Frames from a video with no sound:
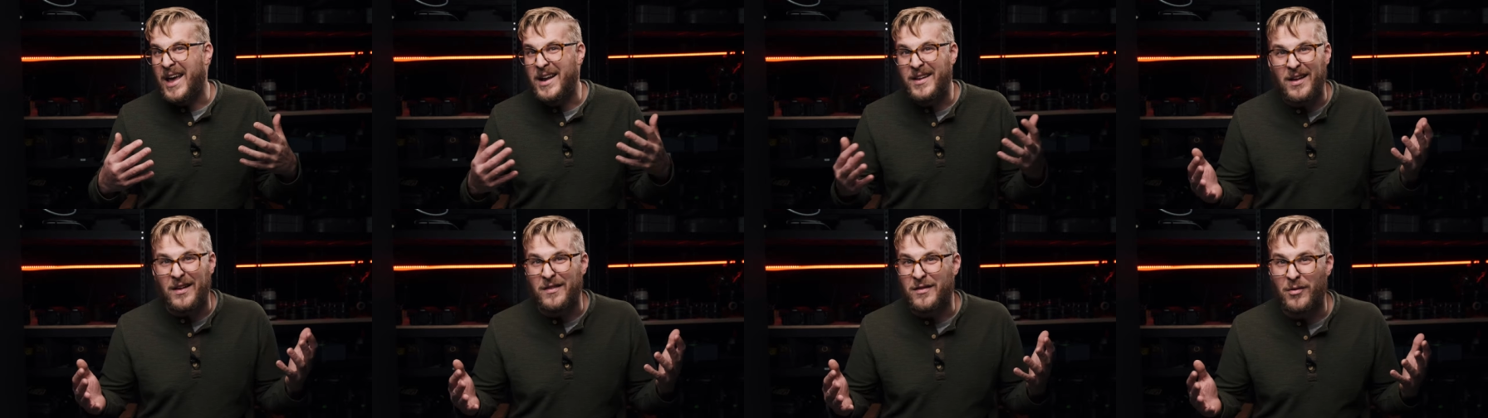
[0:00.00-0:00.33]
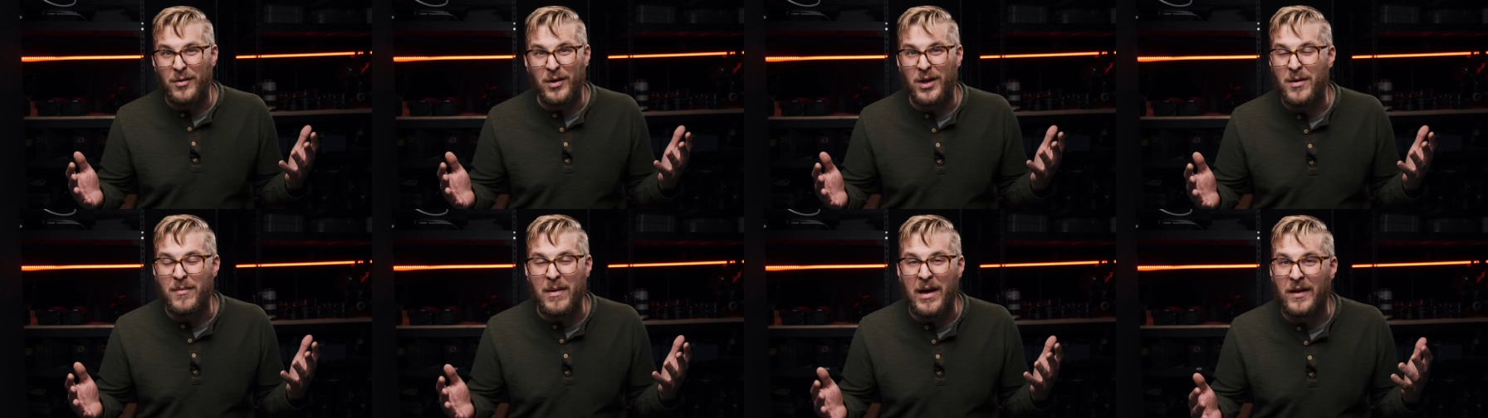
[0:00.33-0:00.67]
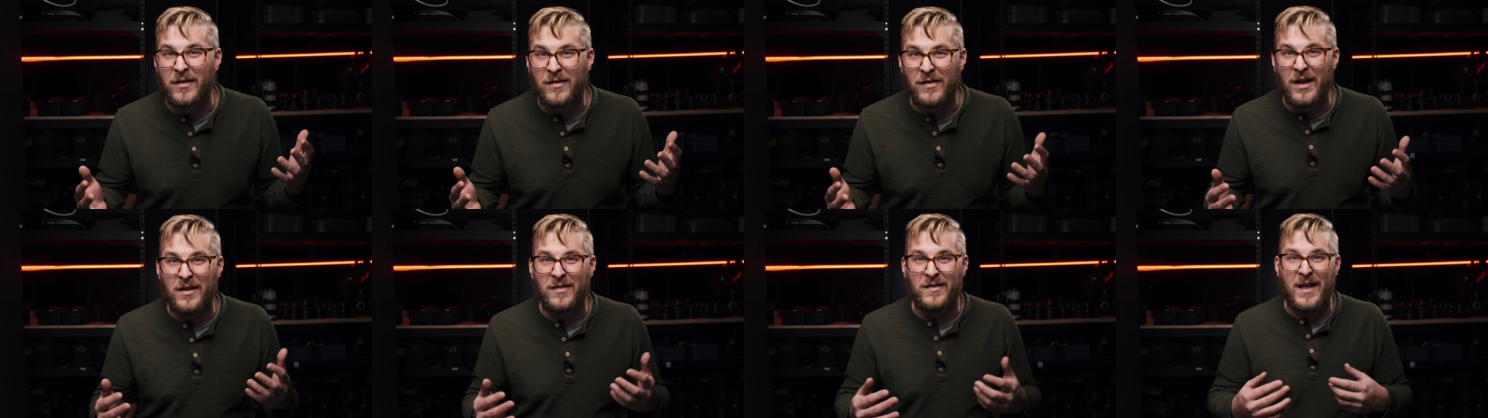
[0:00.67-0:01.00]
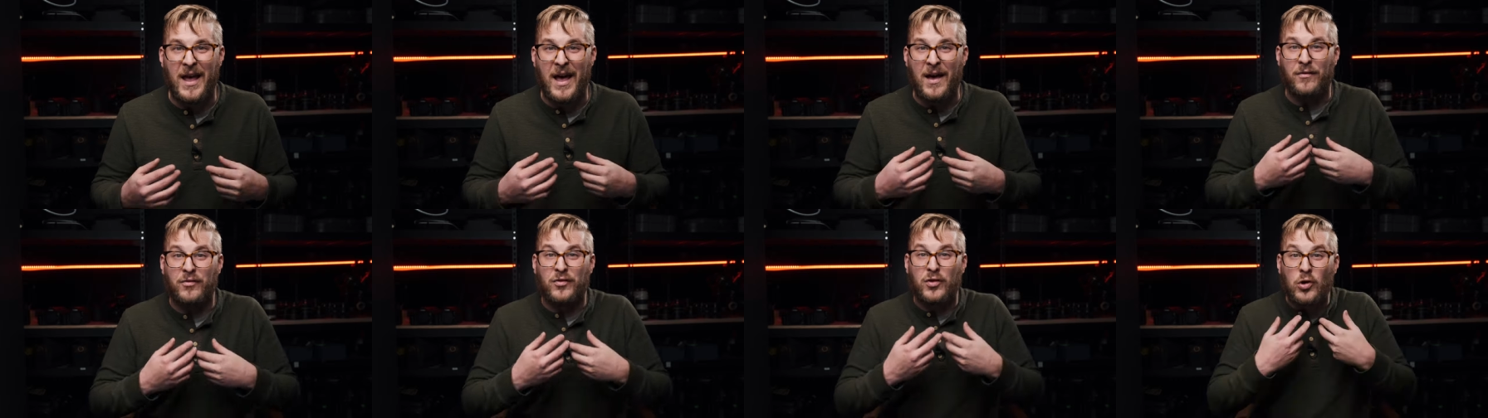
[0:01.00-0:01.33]
it doesn't really make sense to
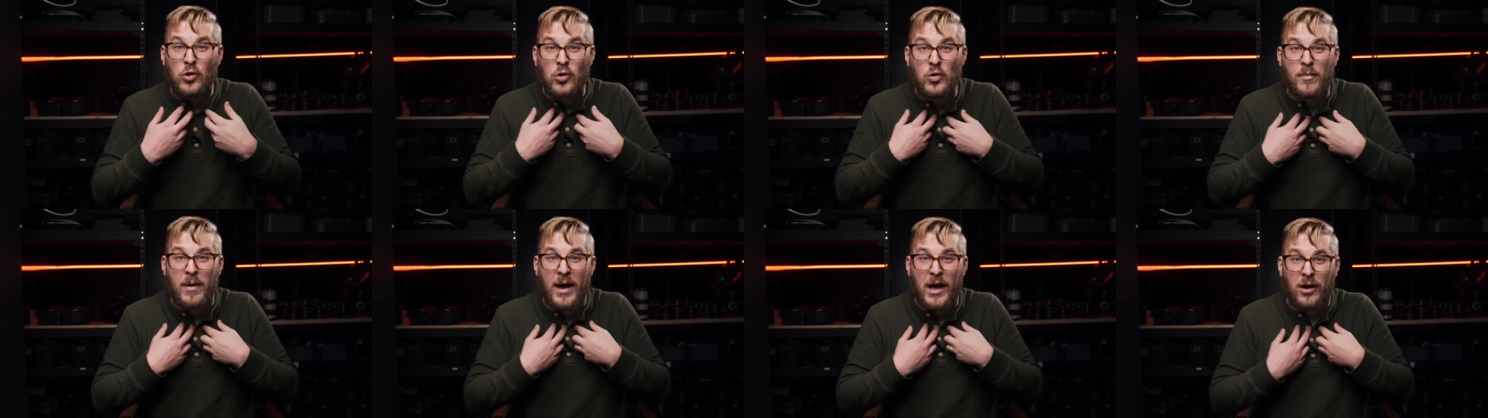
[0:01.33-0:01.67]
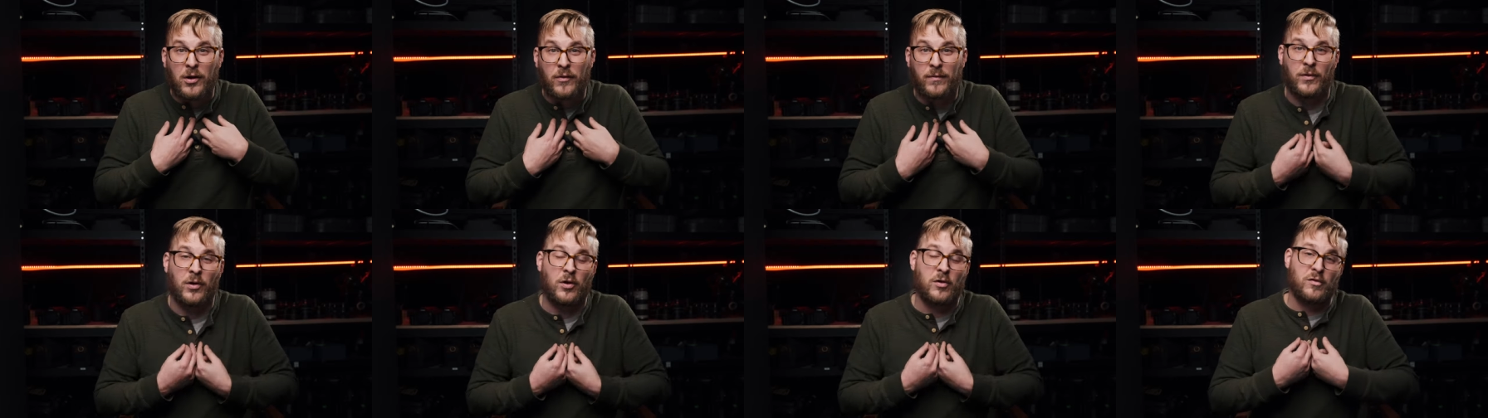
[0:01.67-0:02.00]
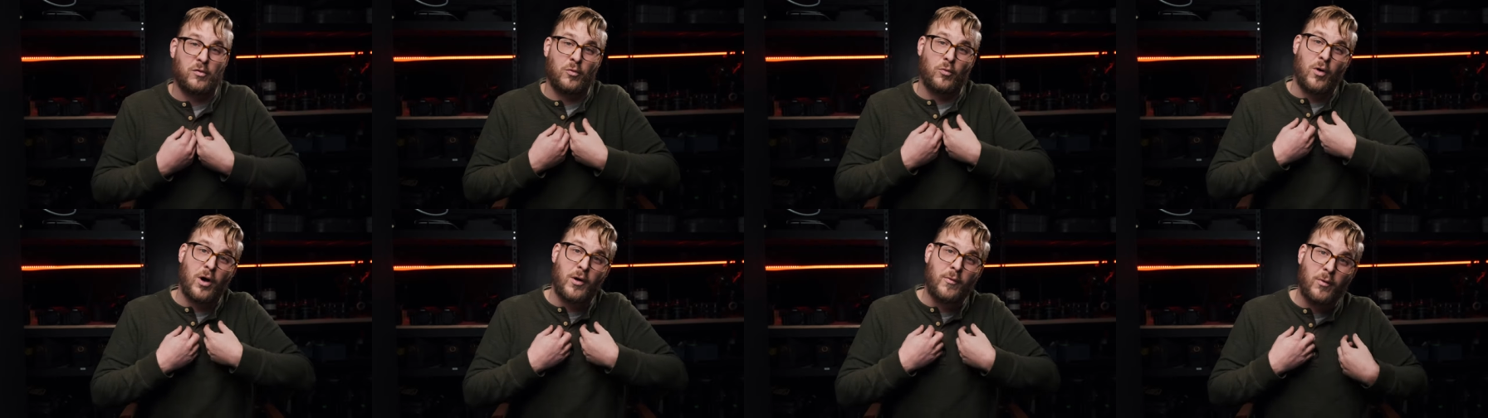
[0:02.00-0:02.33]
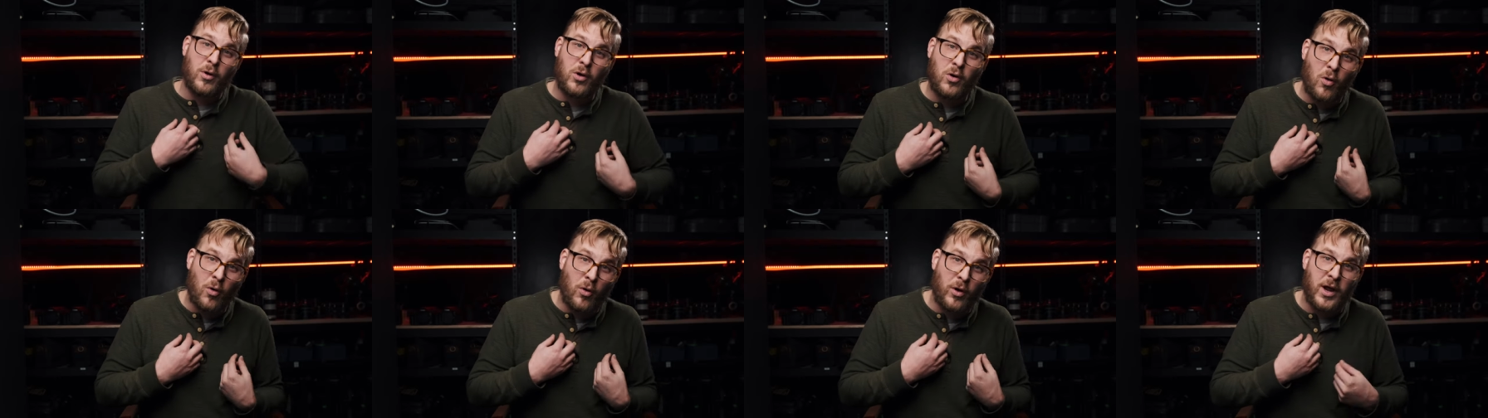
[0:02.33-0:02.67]
have two microphones, one
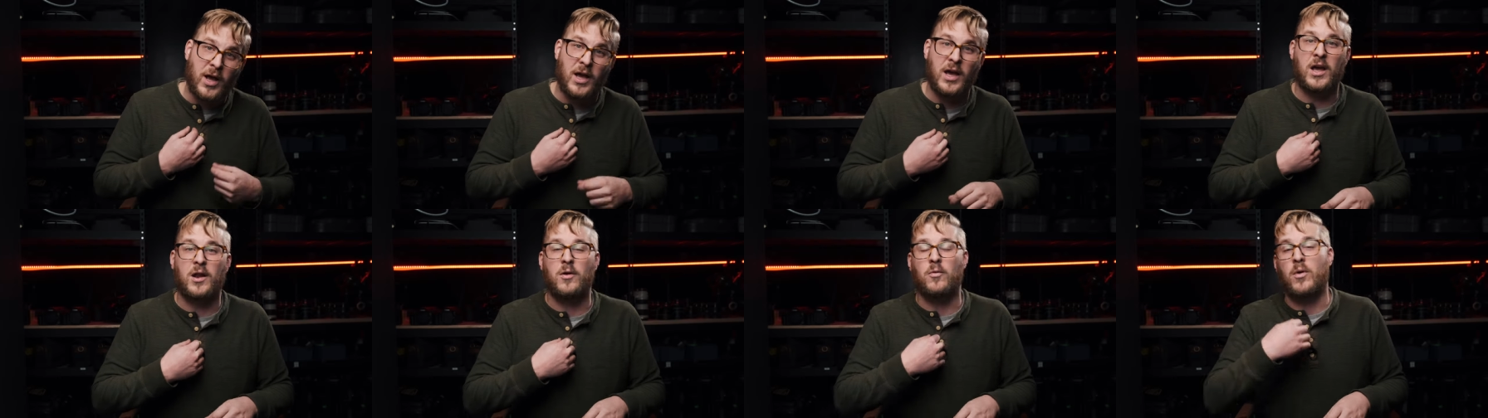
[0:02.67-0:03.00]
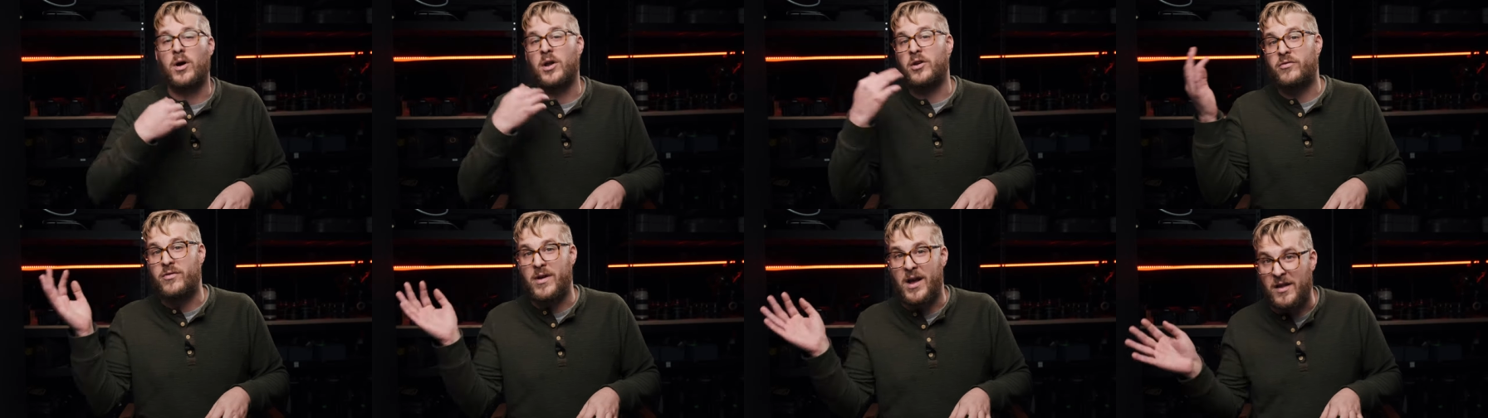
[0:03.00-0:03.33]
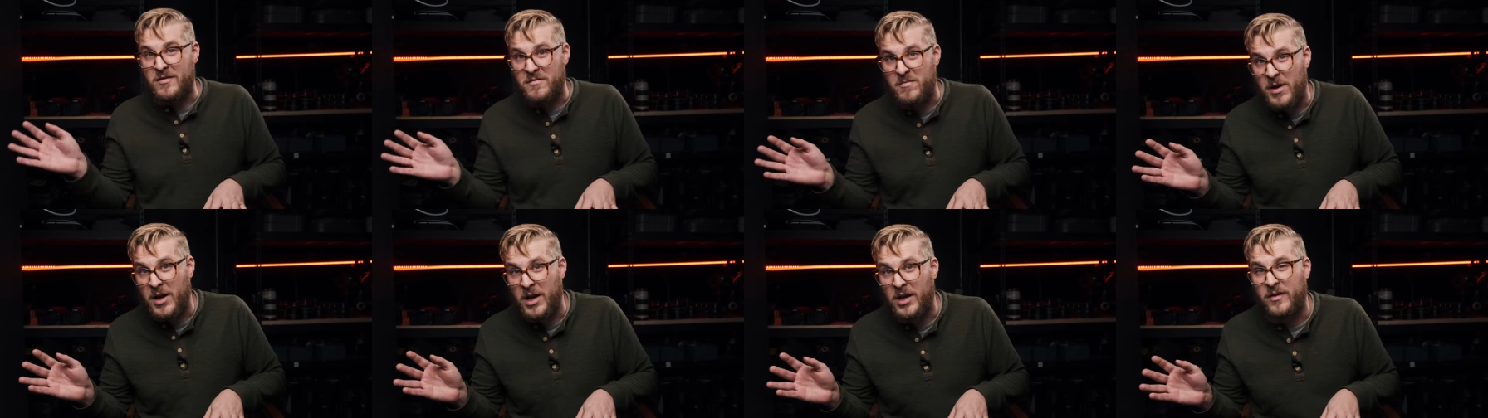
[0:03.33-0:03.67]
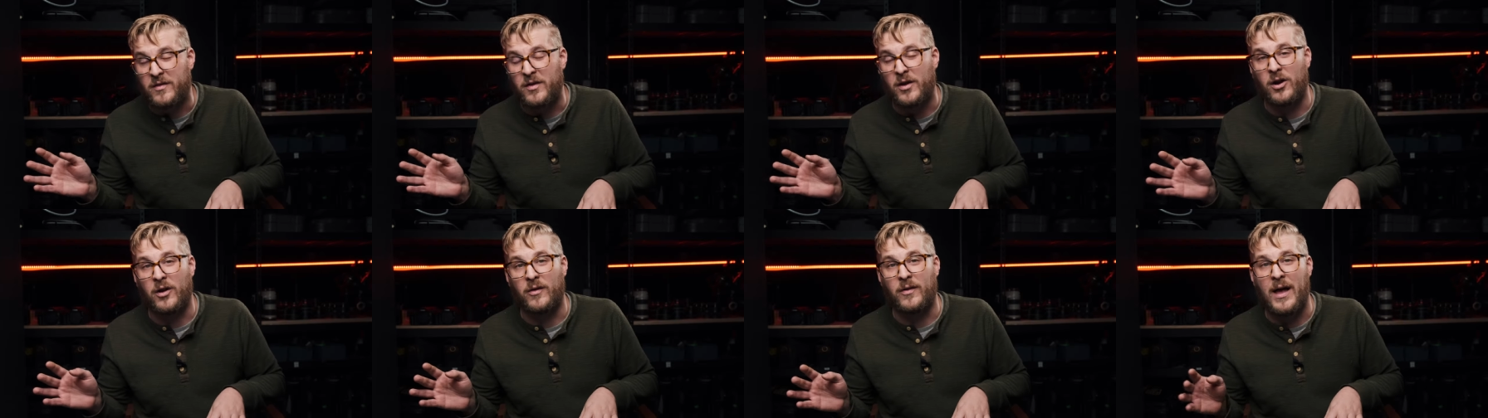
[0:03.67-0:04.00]
recording and one transmitting
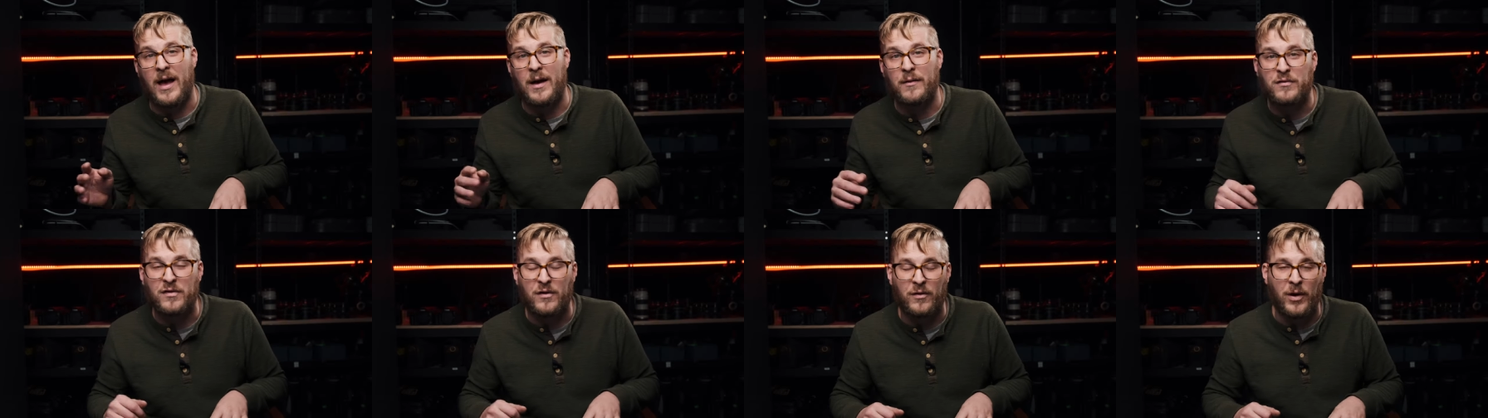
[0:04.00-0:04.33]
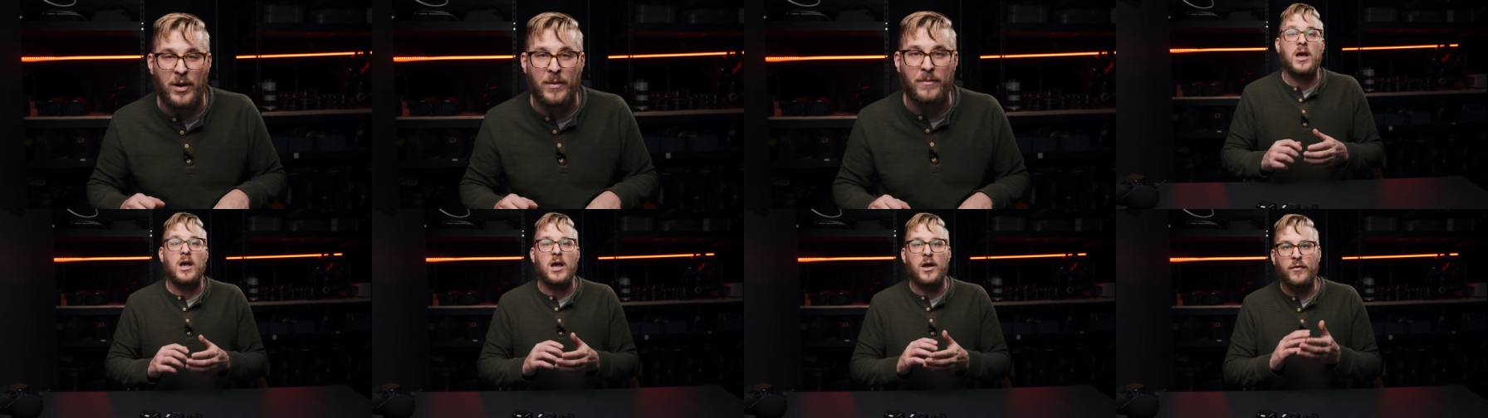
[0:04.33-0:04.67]
to your live stream.